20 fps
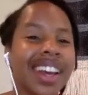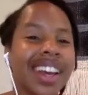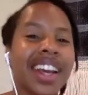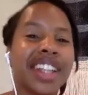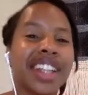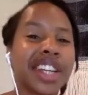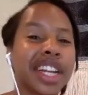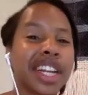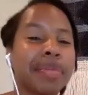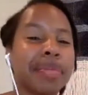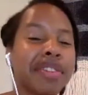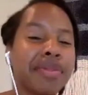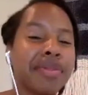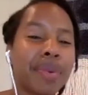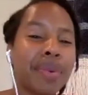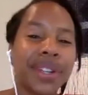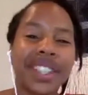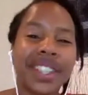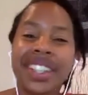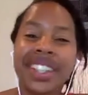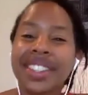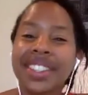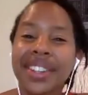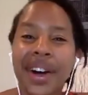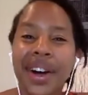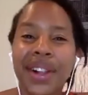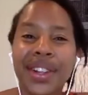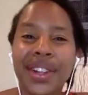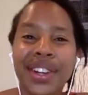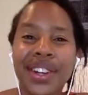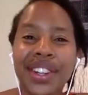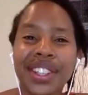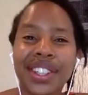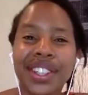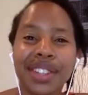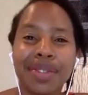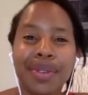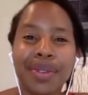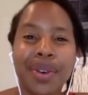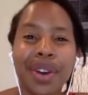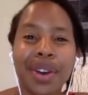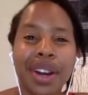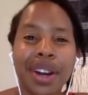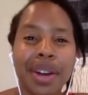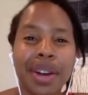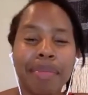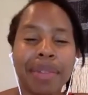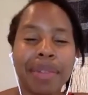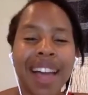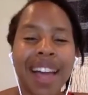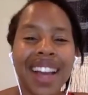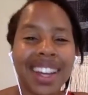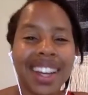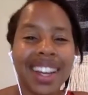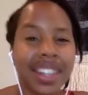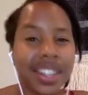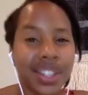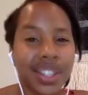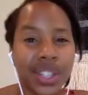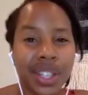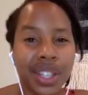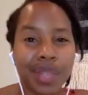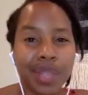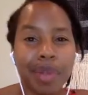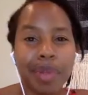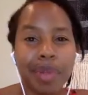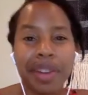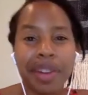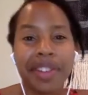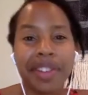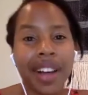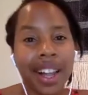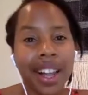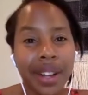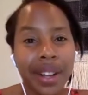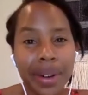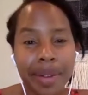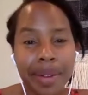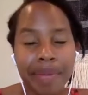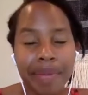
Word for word: It's going to be $14 for Black, Indigenous women of color.